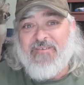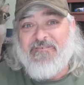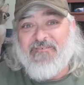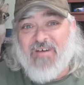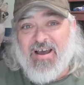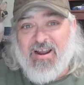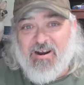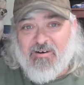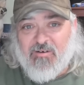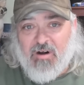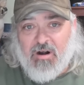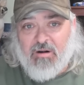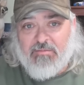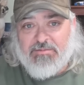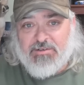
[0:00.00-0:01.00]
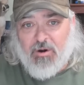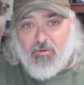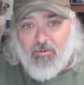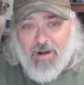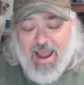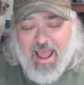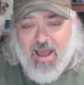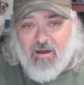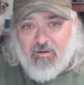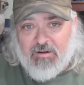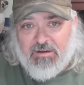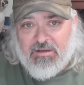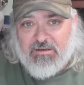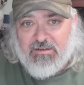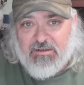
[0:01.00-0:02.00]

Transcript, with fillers: firearms around